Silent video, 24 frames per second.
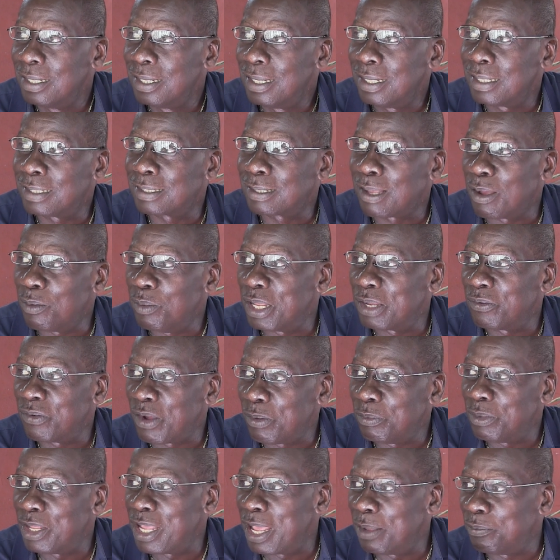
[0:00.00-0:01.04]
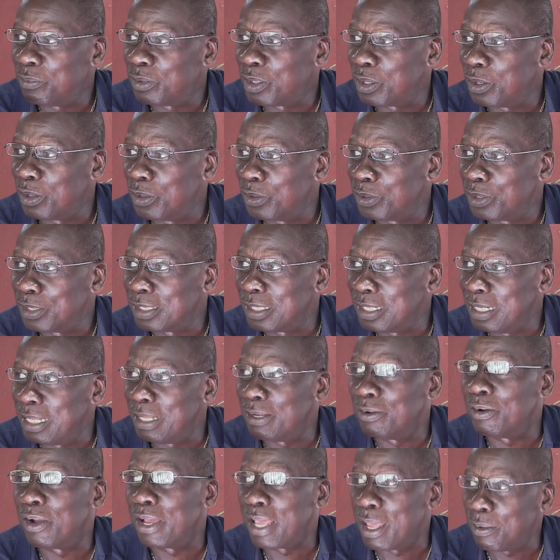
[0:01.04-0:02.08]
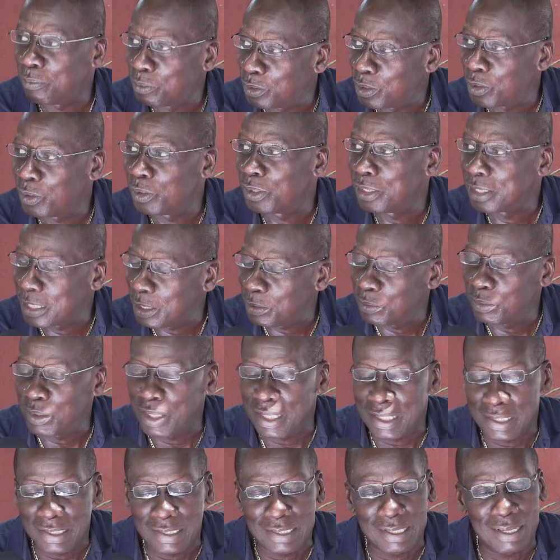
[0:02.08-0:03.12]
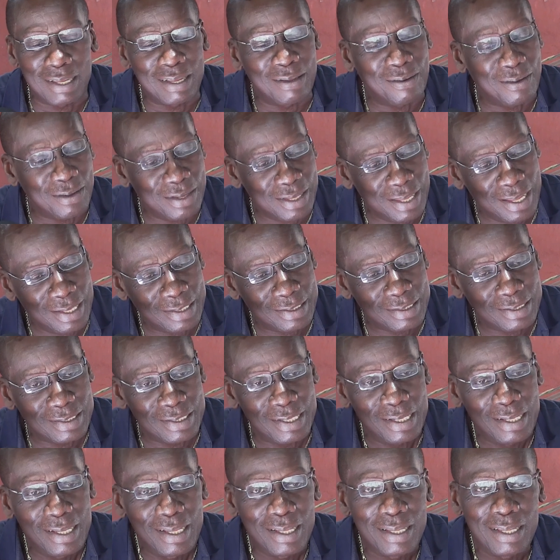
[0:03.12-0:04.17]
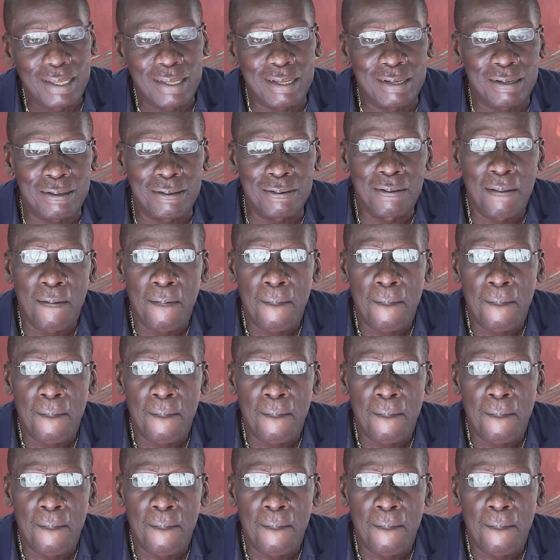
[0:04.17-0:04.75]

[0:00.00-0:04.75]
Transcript: is coming from the Heptones, Leroy Heptones Sibbles. But yes, you know.